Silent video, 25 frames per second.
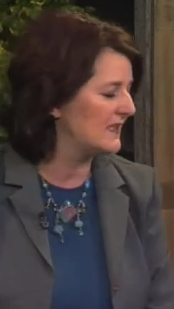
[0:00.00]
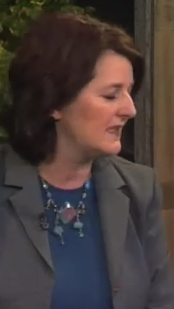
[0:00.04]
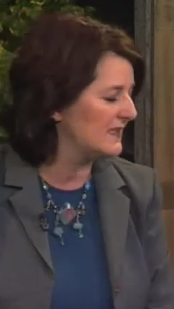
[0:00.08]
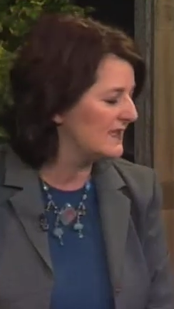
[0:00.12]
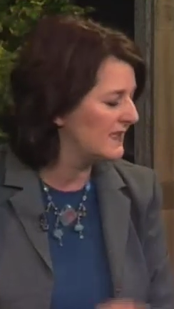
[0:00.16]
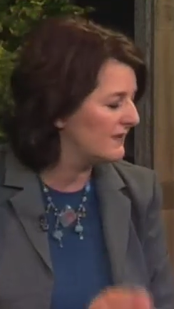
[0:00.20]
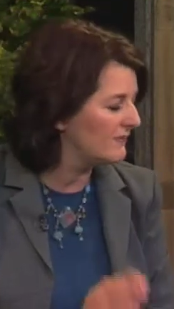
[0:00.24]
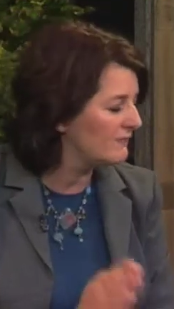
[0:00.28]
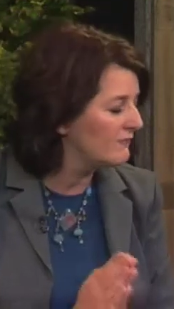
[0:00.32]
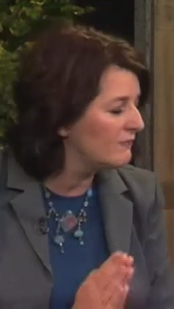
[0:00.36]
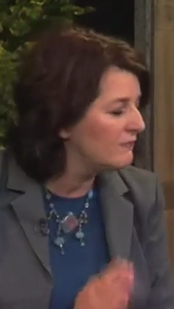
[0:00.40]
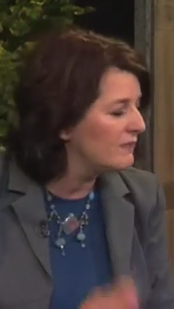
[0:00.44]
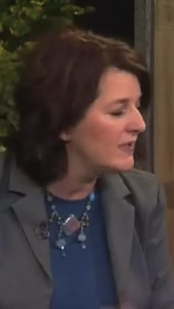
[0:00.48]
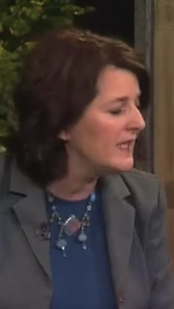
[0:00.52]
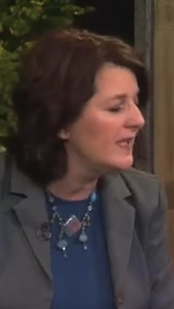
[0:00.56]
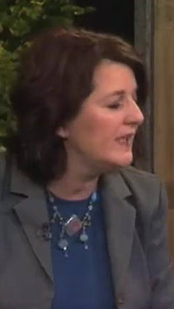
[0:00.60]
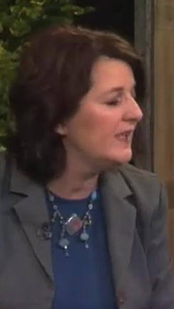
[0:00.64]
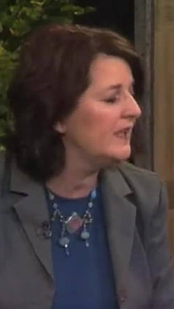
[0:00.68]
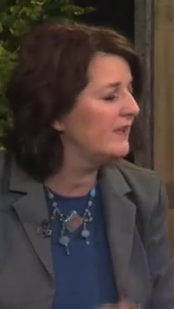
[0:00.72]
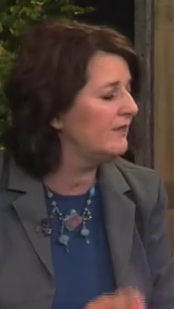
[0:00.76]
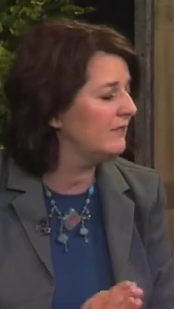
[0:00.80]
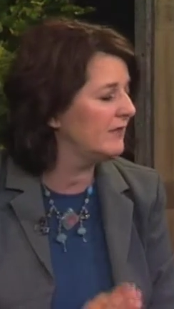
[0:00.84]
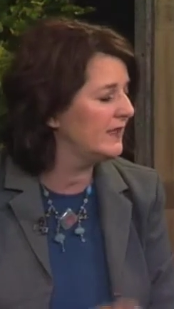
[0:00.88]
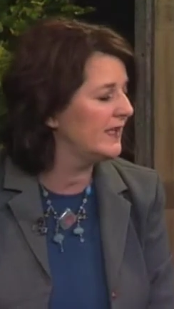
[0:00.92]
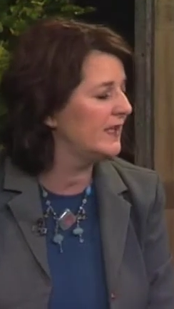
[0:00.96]
It's
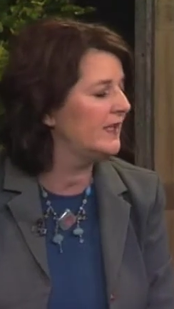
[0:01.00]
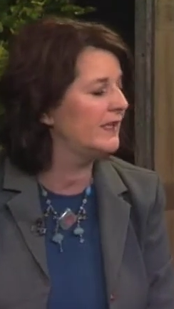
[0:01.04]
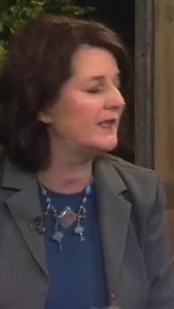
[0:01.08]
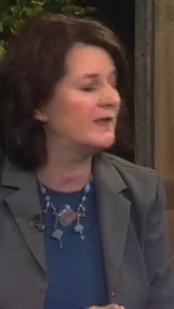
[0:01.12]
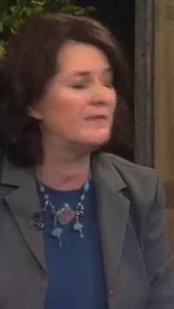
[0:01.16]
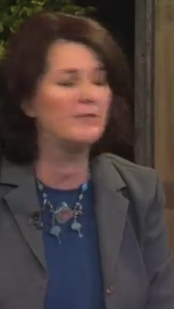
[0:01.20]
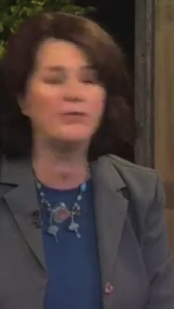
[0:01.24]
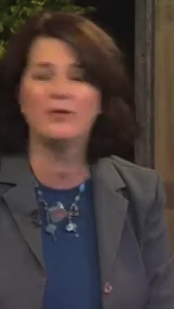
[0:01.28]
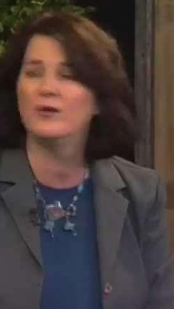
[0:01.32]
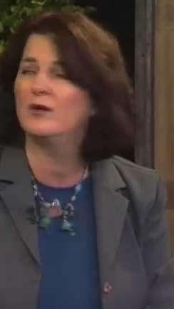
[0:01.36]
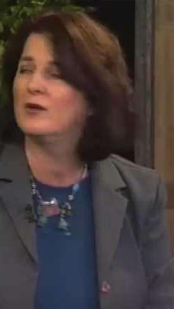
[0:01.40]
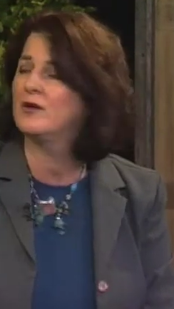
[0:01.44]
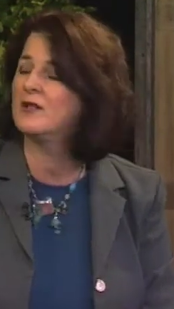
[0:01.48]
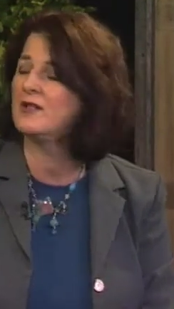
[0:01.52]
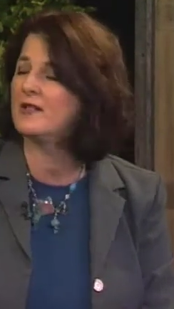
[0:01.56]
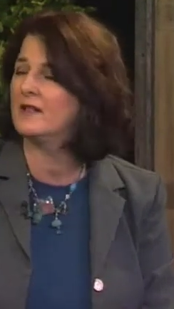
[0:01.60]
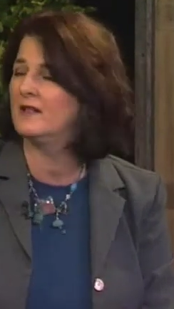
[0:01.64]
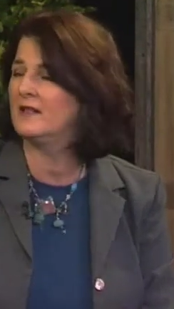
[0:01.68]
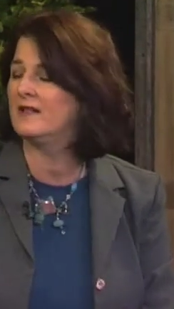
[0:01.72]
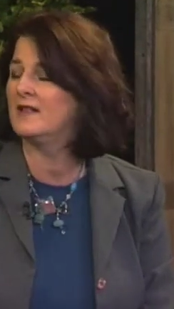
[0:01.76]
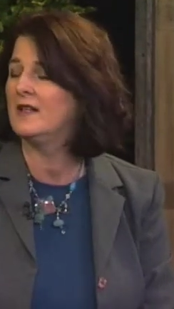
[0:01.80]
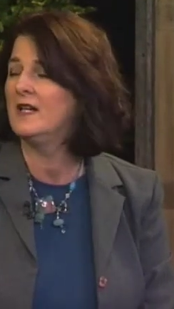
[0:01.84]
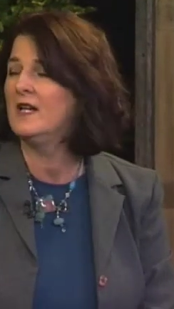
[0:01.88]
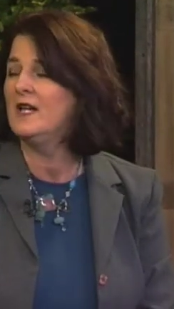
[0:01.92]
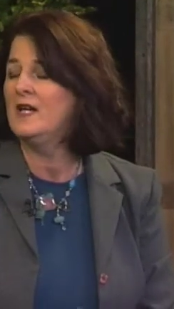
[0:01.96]
really, really
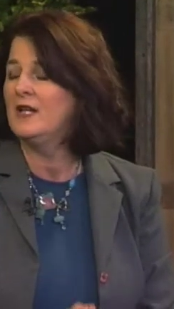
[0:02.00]
important